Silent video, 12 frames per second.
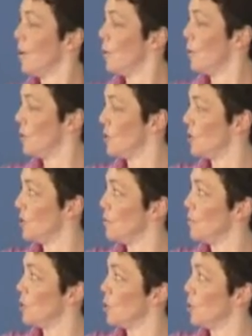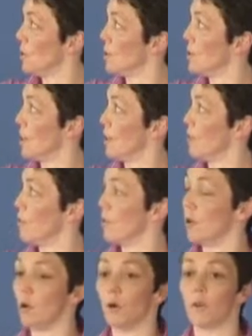which is Tim Dornan's study from
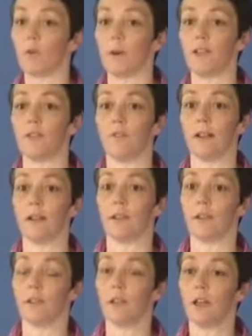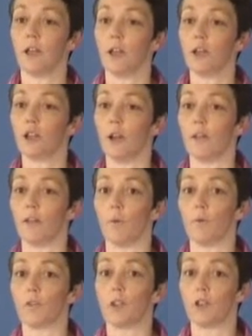the northwest of England, showing
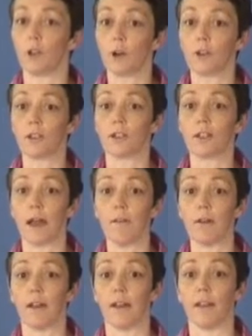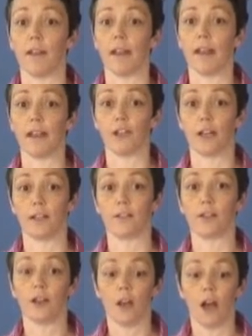that doctors currently in the
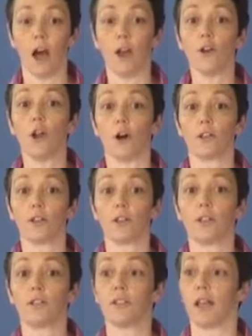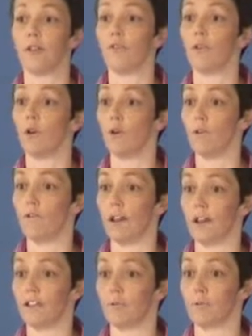NHS are not safe or
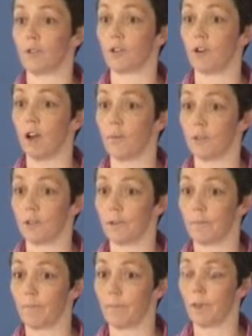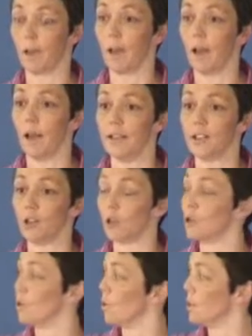effective prescribers, at least
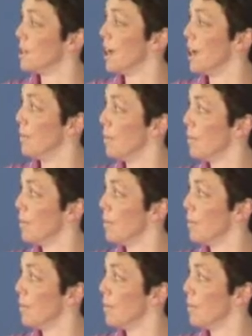not all the time.